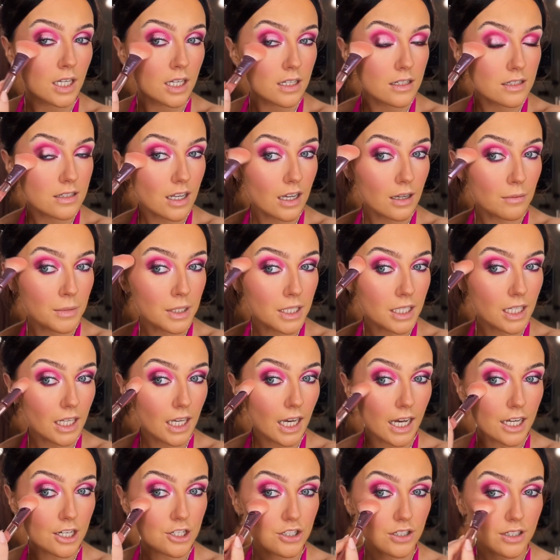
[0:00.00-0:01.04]
So I mean he
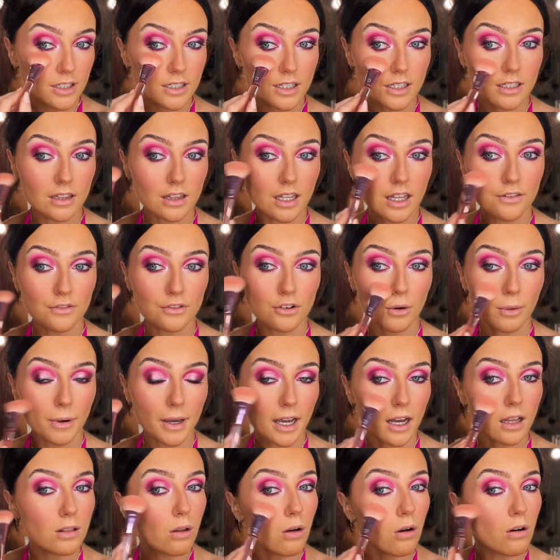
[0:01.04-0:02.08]
actually did live quite
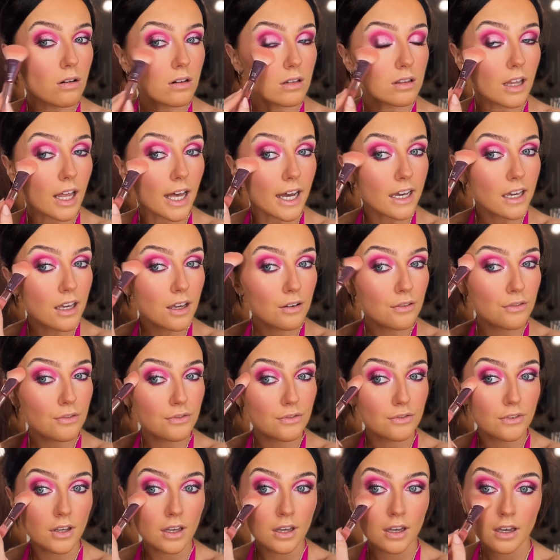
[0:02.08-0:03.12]
a long
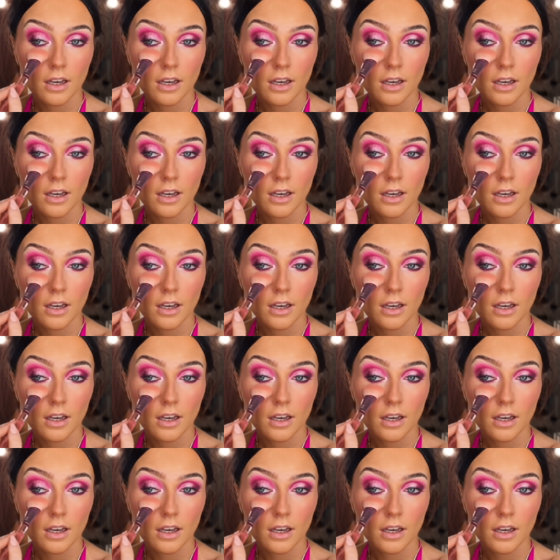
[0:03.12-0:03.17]
life.